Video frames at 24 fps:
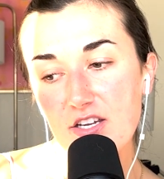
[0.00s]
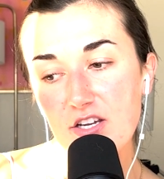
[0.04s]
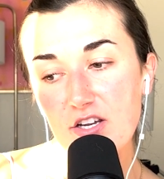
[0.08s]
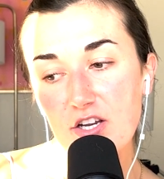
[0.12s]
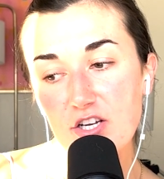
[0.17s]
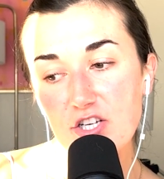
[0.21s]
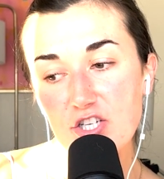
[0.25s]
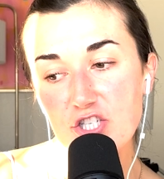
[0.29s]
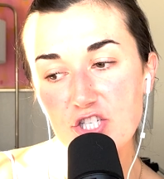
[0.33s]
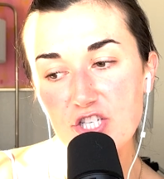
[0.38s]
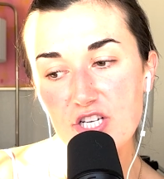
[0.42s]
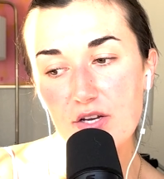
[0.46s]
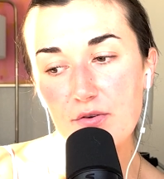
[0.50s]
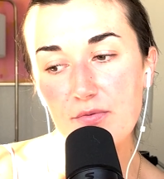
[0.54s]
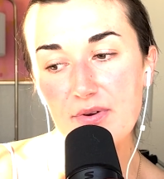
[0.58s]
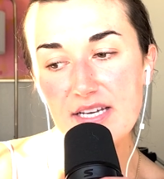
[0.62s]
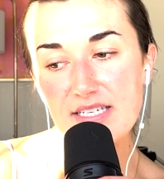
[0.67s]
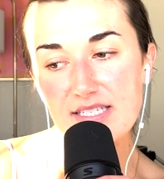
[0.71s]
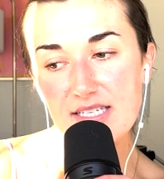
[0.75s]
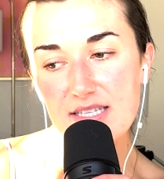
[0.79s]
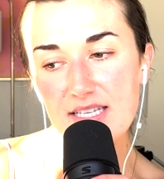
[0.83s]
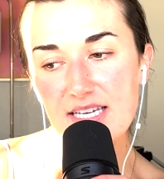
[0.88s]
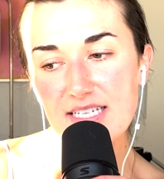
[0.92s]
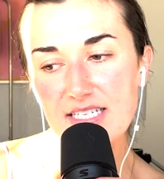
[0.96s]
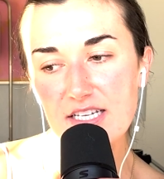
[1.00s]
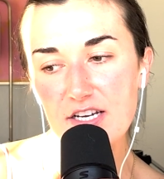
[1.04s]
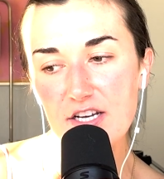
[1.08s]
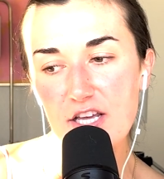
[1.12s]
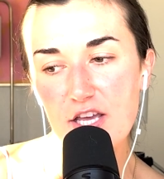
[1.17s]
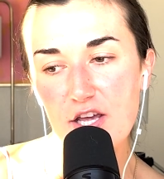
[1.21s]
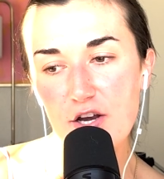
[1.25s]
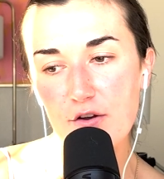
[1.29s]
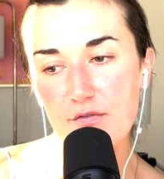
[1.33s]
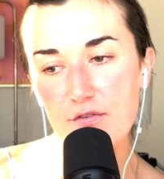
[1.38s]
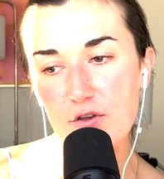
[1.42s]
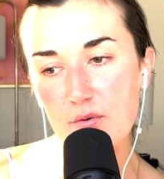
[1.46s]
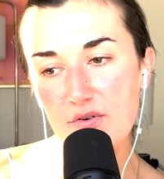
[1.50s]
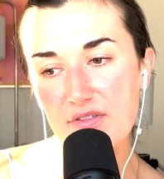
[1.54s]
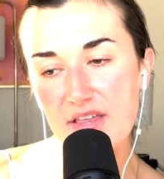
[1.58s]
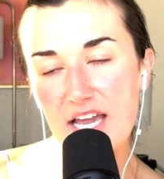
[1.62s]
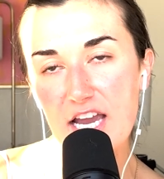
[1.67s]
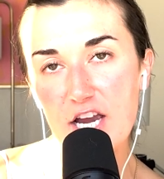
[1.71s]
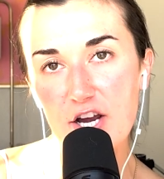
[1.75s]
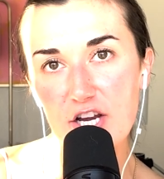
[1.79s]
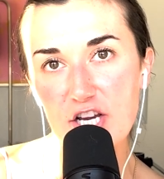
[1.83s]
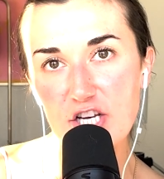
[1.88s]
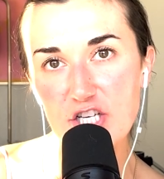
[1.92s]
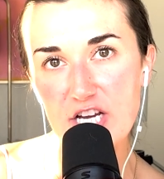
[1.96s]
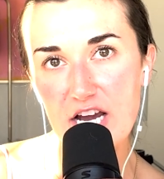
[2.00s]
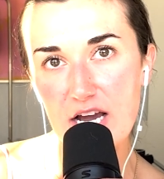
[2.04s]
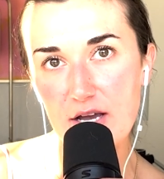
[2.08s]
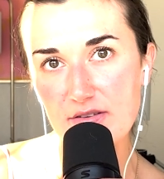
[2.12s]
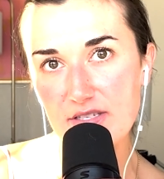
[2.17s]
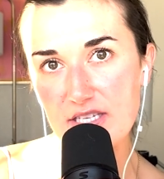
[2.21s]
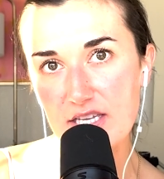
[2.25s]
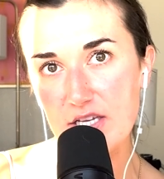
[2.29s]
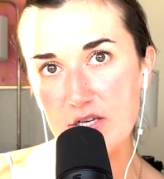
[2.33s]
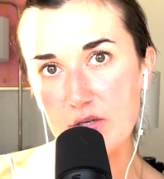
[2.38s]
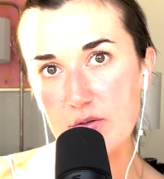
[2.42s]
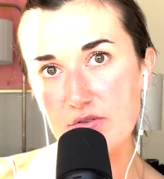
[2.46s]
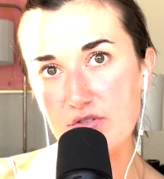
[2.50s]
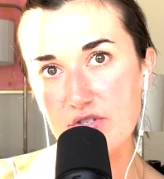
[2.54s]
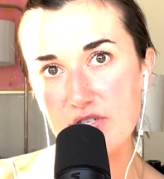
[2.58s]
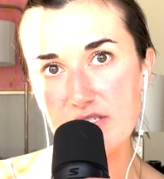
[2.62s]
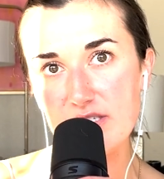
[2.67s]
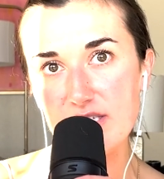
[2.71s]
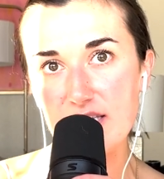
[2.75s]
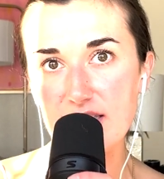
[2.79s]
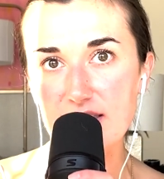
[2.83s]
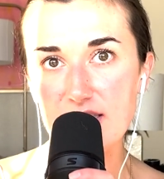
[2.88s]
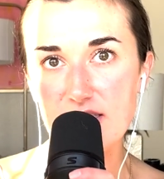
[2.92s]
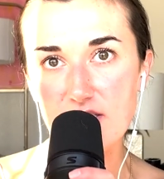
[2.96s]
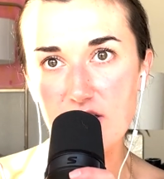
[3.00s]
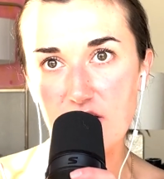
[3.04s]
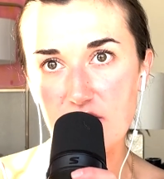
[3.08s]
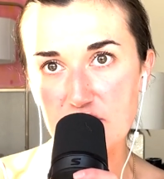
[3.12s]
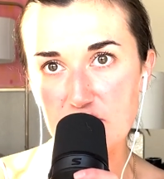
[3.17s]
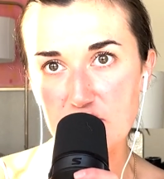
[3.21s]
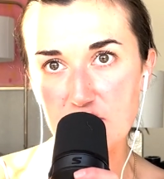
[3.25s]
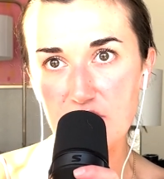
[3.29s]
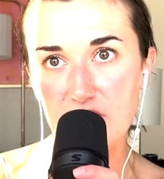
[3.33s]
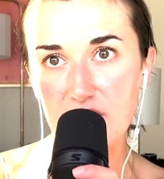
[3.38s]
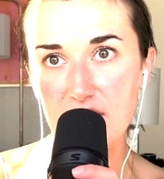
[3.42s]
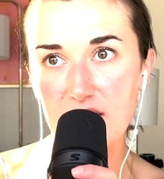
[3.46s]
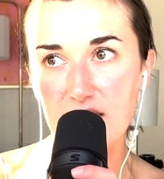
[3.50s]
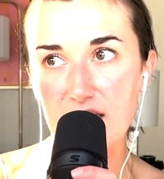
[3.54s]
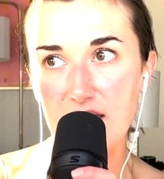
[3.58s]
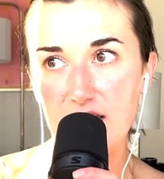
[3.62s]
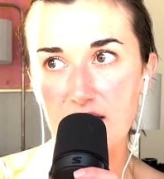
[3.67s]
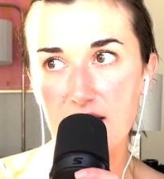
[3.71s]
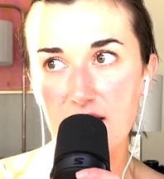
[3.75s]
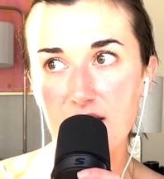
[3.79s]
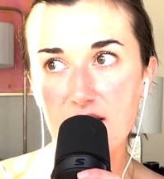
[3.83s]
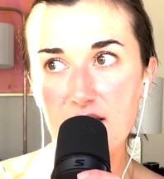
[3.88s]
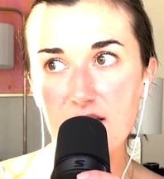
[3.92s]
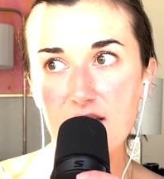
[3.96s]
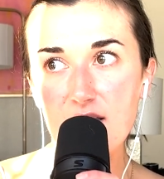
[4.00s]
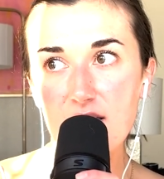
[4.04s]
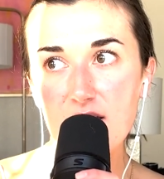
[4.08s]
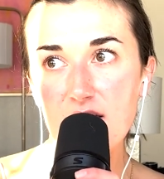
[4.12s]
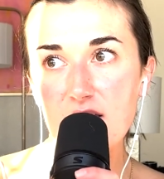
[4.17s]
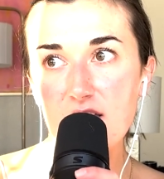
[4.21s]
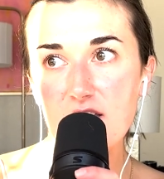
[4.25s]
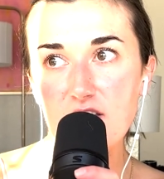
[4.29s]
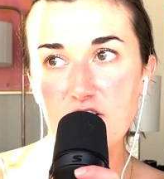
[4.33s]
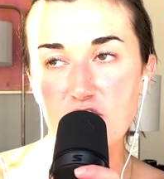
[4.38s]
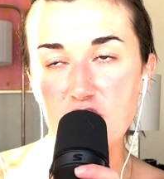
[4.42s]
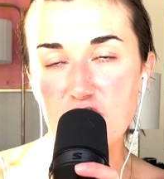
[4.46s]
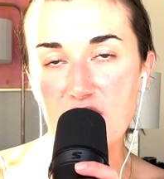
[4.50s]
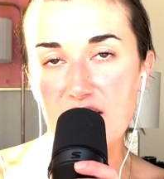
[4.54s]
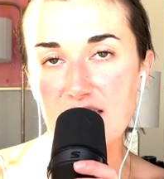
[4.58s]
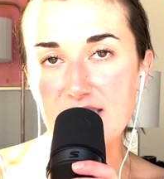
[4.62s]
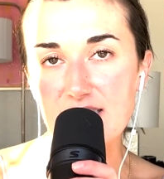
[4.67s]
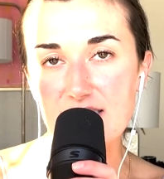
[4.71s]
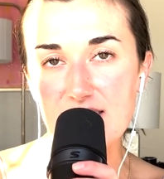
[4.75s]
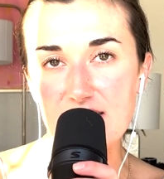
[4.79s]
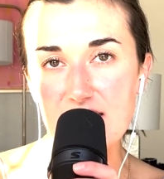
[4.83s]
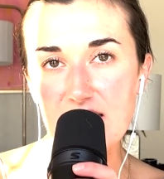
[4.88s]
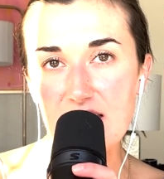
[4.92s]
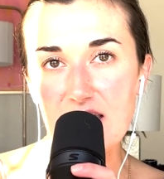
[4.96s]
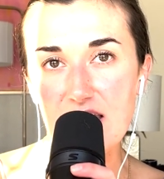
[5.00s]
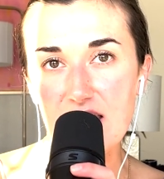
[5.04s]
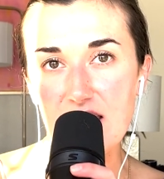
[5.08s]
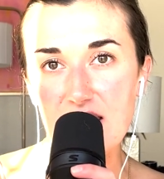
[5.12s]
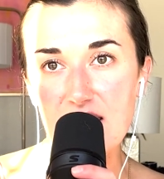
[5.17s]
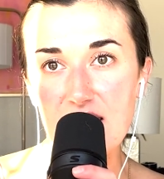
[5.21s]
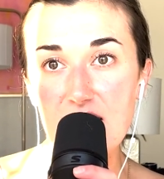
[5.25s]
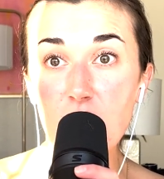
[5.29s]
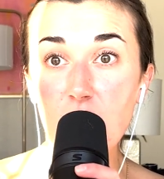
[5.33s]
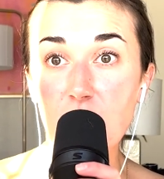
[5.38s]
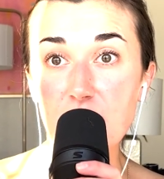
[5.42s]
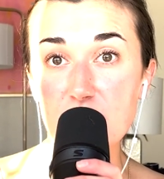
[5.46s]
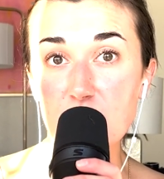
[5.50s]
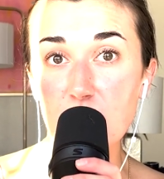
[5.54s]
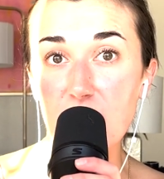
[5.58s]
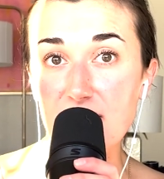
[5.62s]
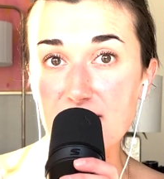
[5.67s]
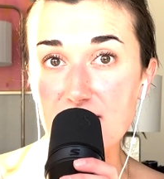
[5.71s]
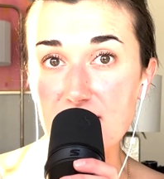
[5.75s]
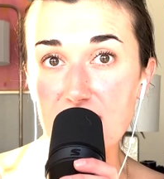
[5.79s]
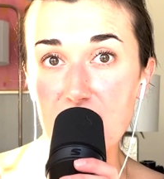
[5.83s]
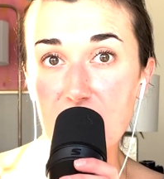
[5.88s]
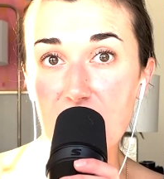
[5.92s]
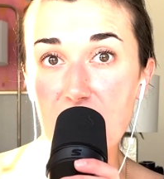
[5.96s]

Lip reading: she recently did an interview with Harry Jowsey, who's just like this Australian Gen Z. He also has a